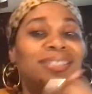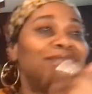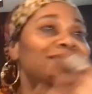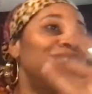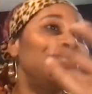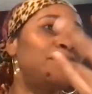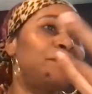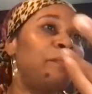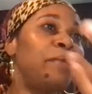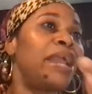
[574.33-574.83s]
the
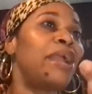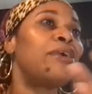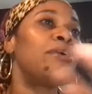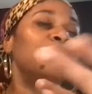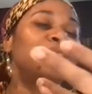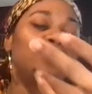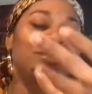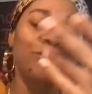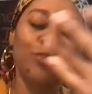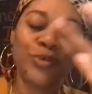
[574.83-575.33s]

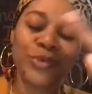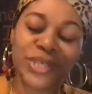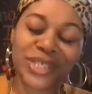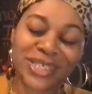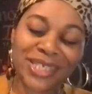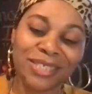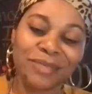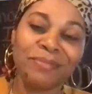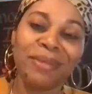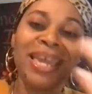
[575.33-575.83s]
Samaritan, who is
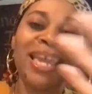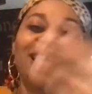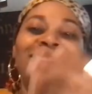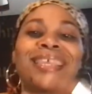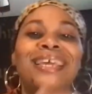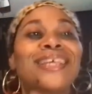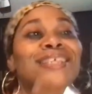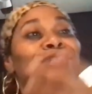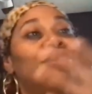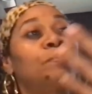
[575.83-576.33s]
this man
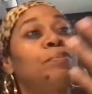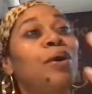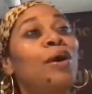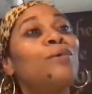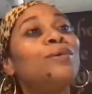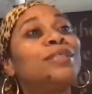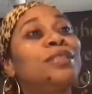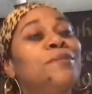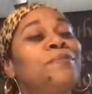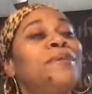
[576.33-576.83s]
that is
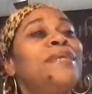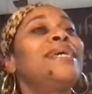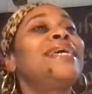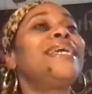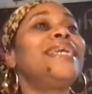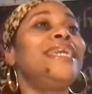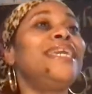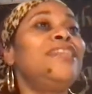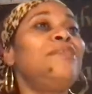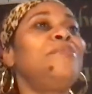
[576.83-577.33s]
supposed to be an
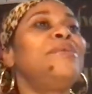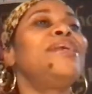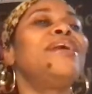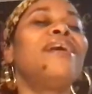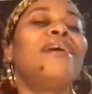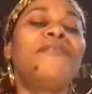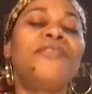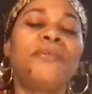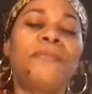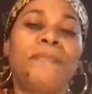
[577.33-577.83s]
enemy
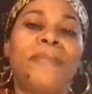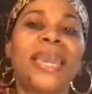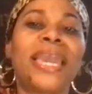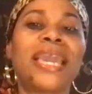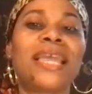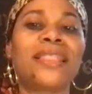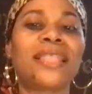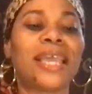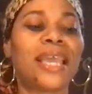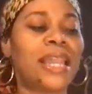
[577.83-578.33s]
of the
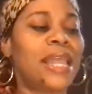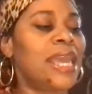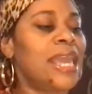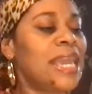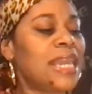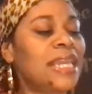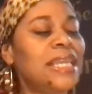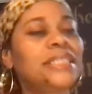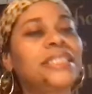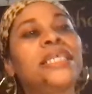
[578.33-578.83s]
man that
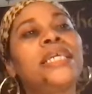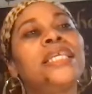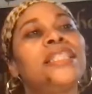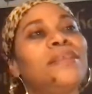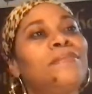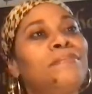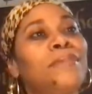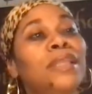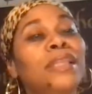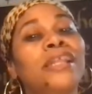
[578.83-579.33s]
is in
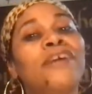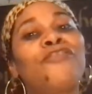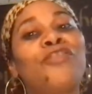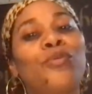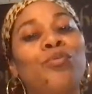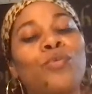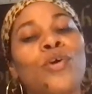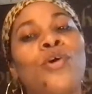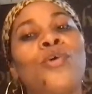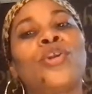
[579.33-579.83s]
the middle of
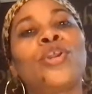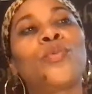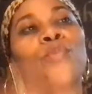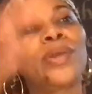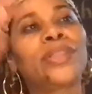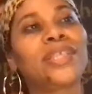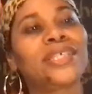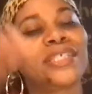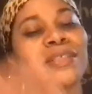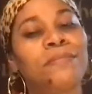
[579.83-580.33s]
the road. And
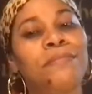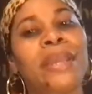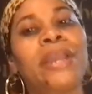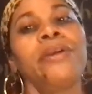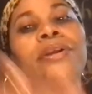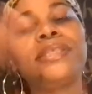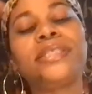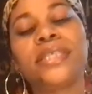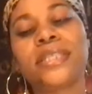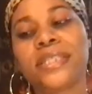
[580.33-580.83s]
what the
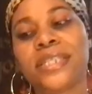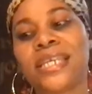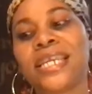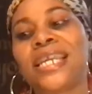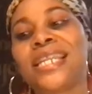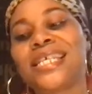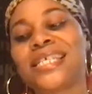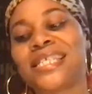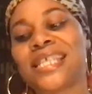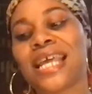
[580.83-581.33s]
Samaritan
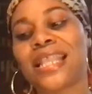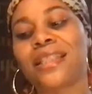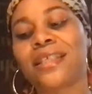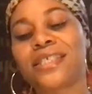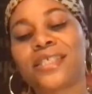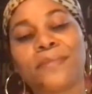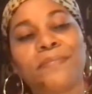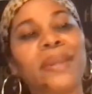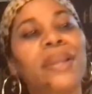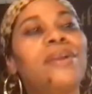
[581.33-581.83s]
did is that the
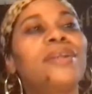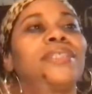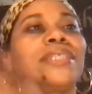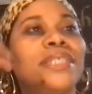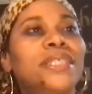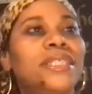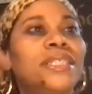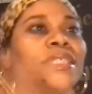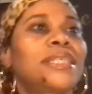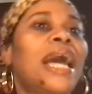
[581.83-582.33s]

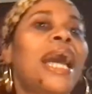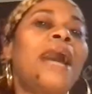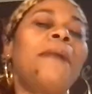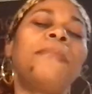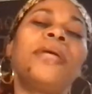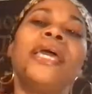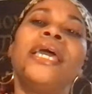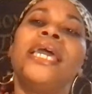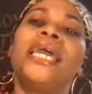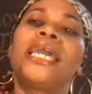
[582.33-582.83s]
Samaritan
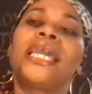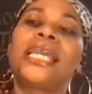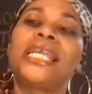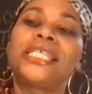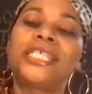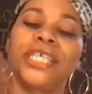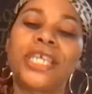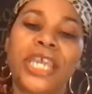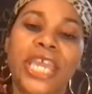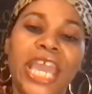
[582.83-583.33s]
stopped. He
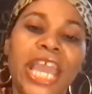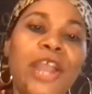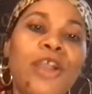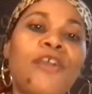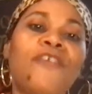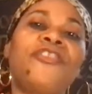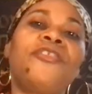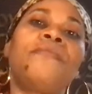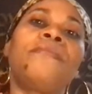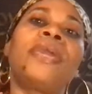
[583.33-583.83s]
took
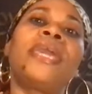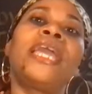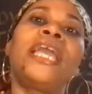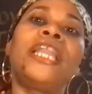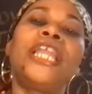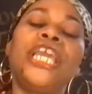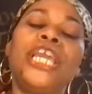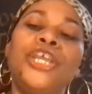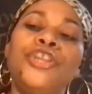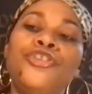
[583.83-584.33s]
care of the
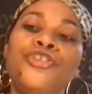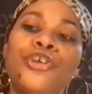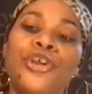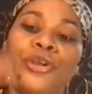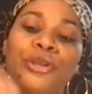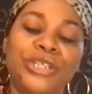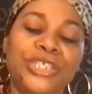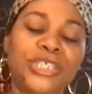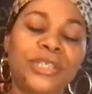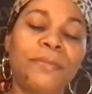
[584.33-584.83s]
man. He
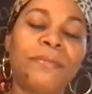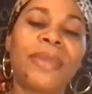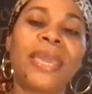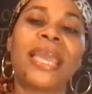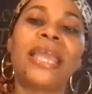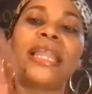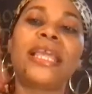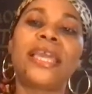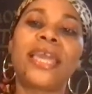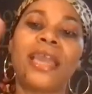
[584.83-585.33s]
nourished the
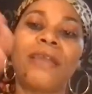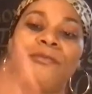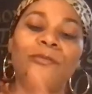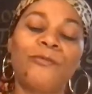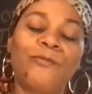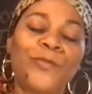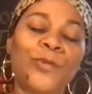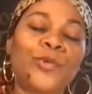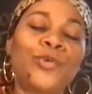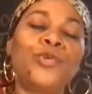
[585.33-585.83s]
man. He gave
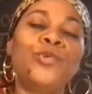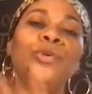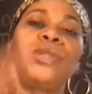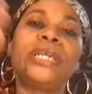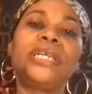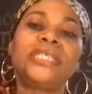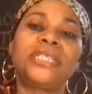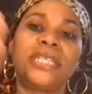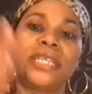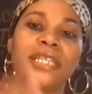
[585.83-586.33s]
him food.
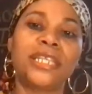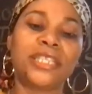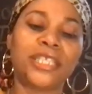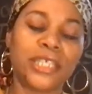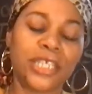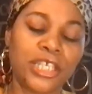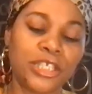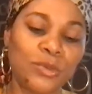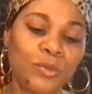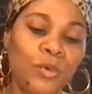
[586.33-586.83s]
He tended
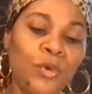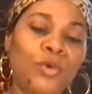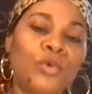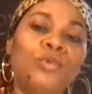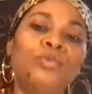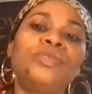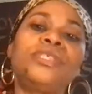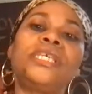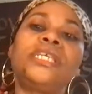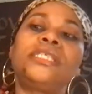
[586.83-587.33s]
to his
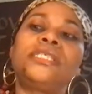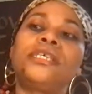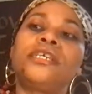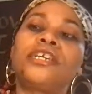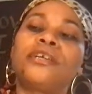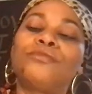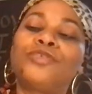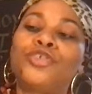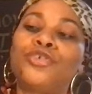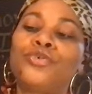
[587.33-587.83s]
wounds. He
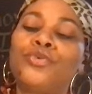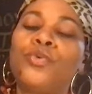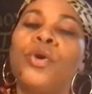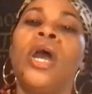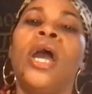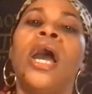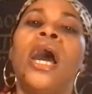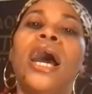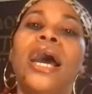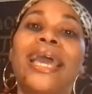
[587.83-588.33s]
took him to
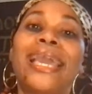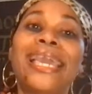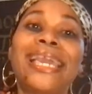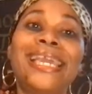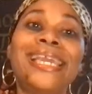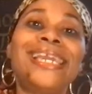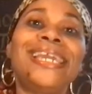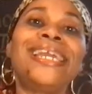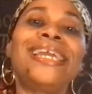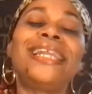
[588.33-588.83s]
an
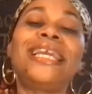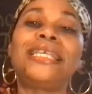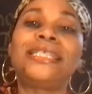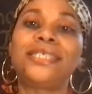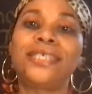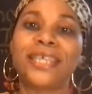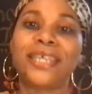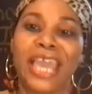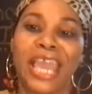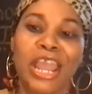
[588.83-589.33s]
inn. He
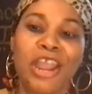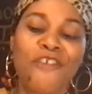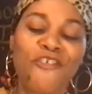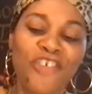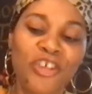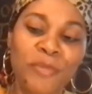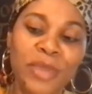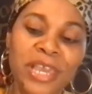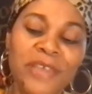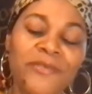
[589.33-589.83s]
took care of
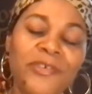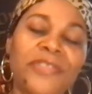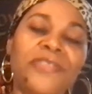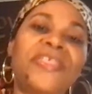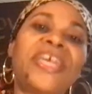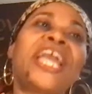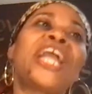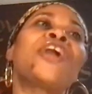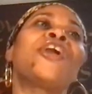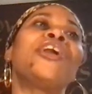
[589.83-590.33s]
him even
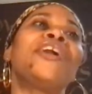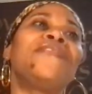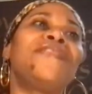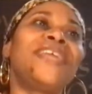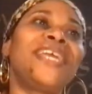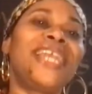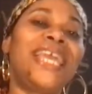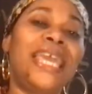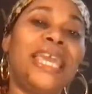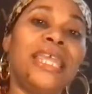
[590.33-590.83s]
there. And
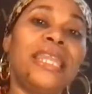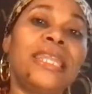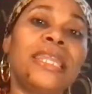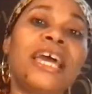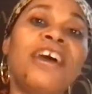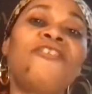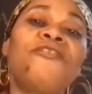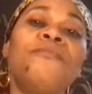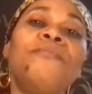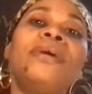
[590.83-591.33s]
then he
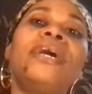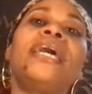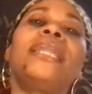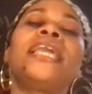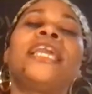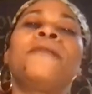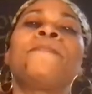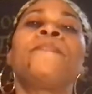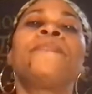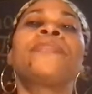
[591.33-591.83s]
left
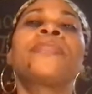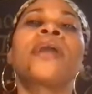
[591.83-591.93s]
money